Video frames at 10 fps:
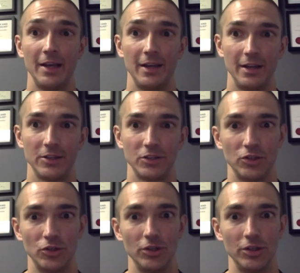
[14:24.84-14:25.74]
it's
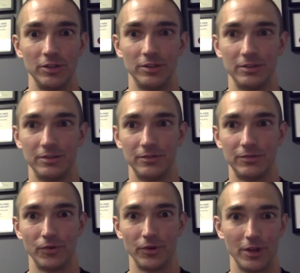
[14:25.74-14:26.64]
good
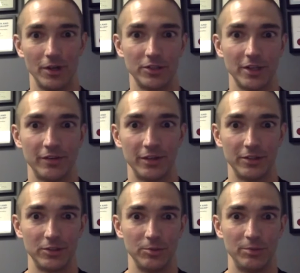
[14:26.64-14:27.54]
for longevity
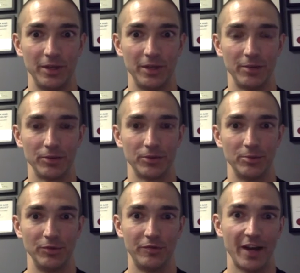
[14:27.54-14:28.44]
to be able to
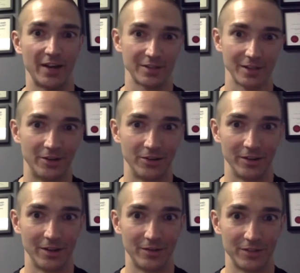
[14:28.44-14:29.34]
move fast later in
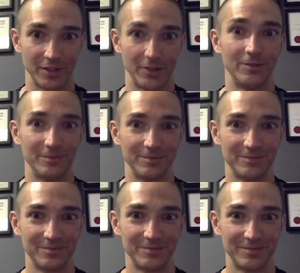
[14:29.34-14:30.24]
life still,
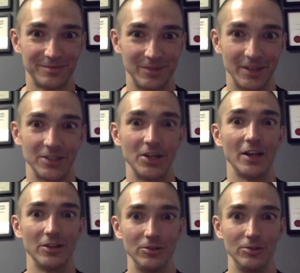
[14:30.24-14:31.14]
right? To
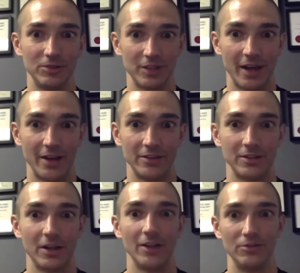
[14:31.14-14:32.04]
not lose
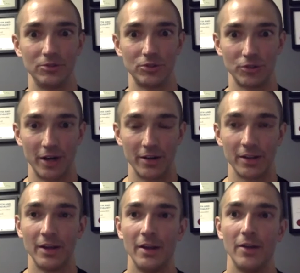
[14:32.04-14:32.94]
strength,
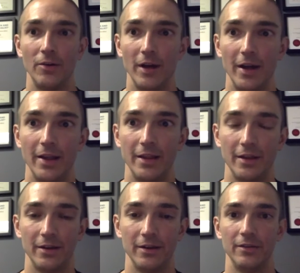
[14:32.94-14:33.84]
right? And
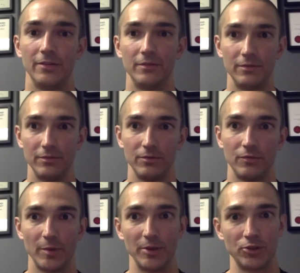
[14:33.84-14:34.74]
then
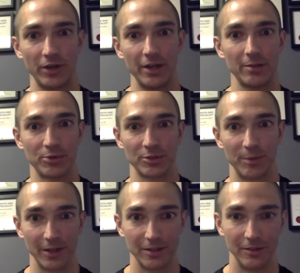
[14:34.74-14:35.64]
from a training
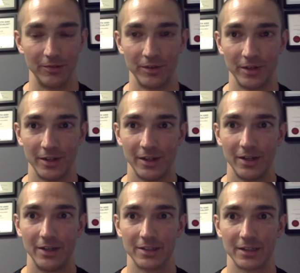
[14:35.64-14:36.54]
perspective,
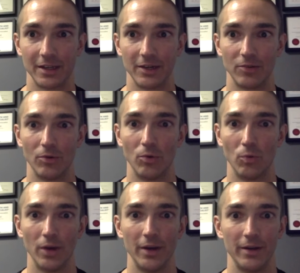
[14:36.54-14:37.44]
it's like, well,
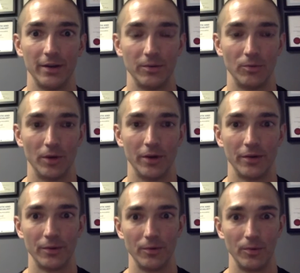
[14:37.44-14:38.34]
what are
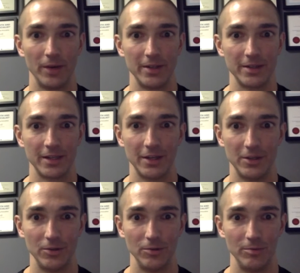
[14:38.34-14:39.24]
the ways that
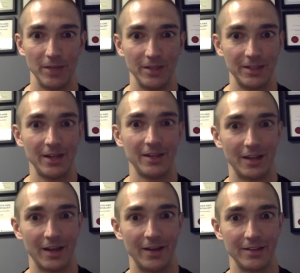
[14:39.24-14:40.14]
you maintain
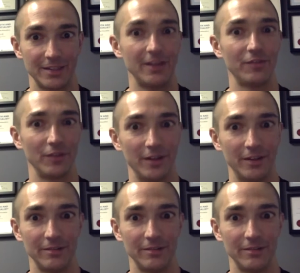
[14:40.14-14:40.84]
that safely